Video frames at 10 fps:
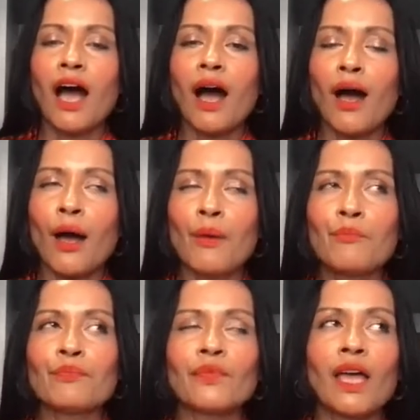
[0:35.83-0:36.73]

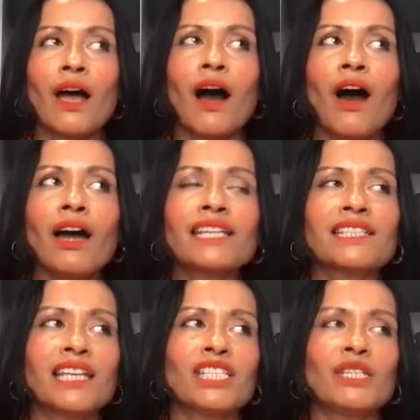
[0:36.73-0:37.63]

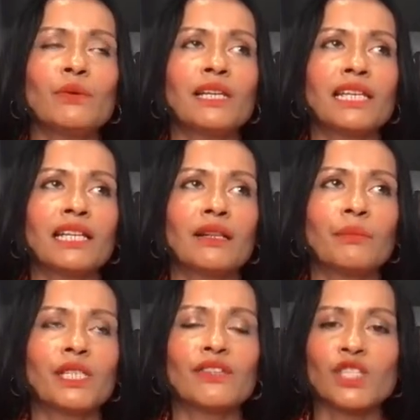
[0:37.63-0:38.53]
I set you a little
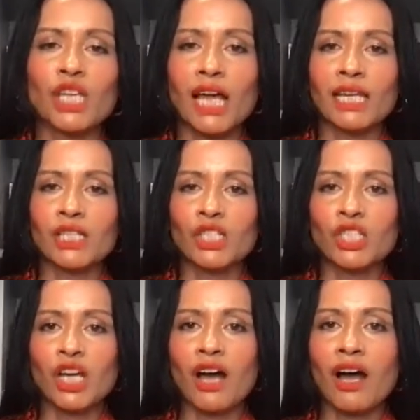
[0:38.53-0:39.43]
bit of a challenge.